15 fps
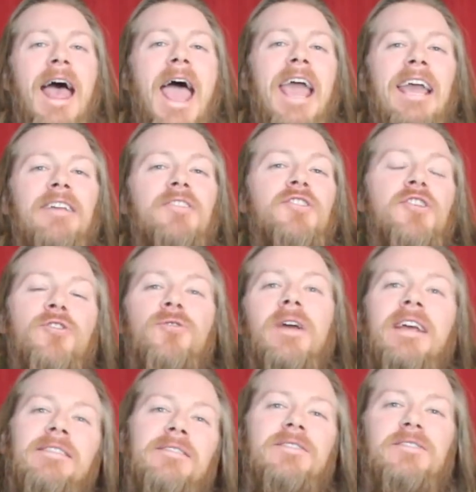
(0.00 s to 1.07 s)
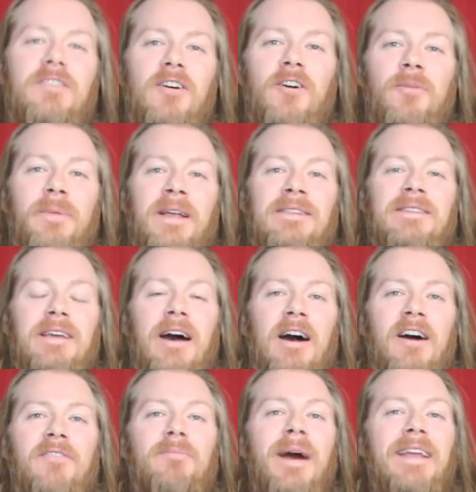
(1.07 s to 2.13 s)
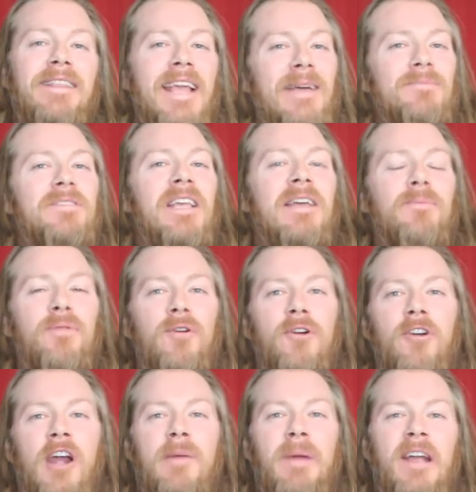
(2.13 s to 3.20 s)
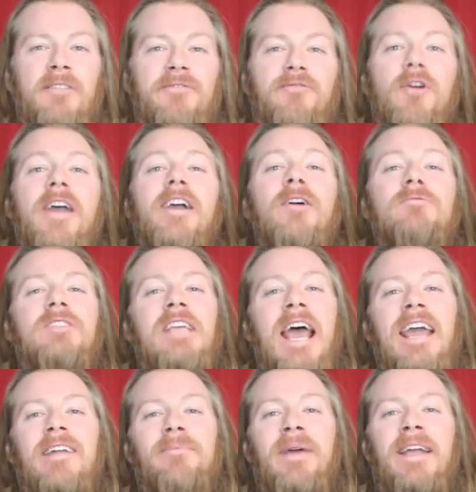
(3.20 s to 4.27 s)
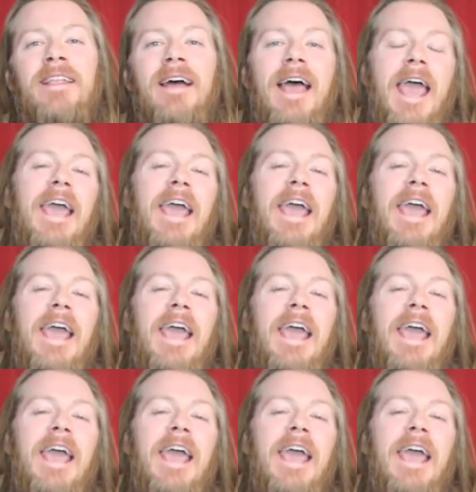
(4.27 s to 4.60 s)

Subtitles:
a new installment of my namesake program, Enfuegotainment,